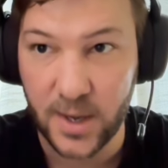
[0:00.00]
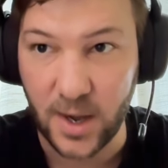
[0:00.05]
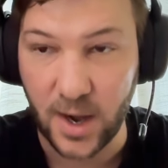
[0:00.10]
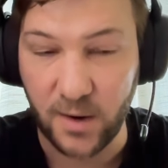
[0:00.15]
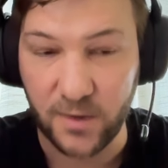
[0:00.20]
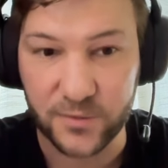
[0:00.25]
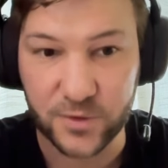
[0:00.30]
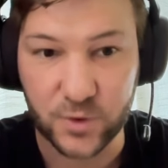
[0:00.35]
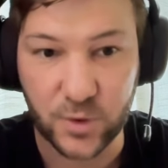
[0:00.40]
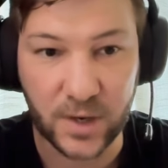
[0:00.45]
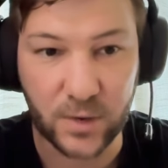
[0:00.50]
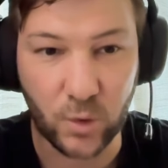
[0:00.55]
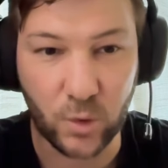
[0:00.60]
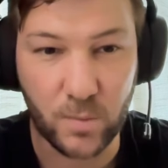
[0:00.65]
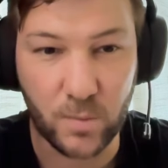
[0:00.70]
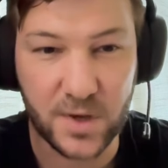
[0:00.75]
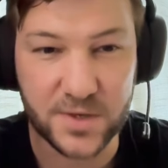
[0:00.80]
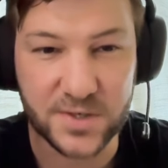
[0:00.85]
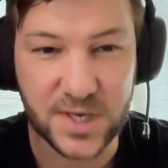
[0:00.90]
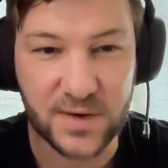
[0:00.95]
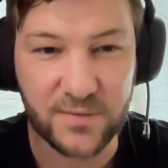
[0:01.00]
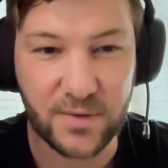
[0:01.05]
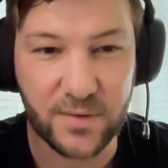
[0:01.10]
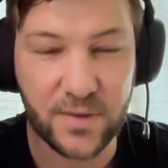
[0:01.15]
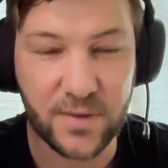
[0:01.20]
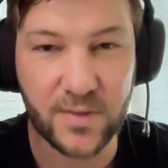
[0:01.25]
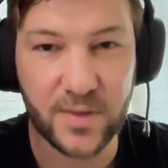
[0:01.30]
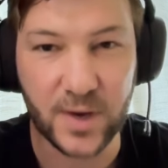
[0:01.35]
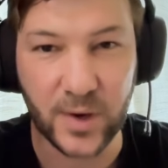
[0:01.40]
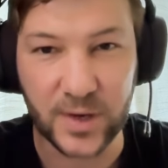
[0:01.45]
I've tried almost
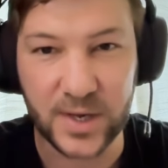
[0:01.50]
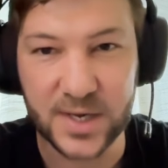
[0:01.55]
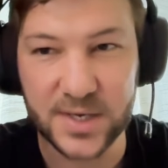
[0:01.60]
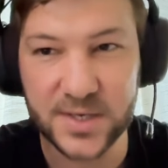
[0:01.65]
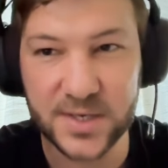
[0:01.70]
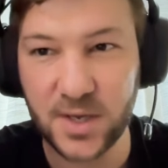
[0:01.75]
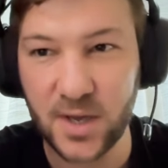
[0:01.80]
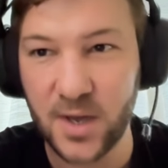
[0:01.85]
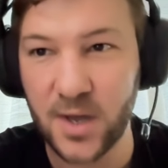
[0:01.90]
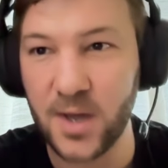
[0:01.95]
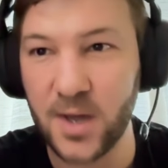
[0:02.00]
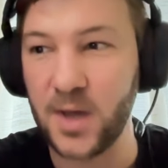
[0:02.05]
everything there is.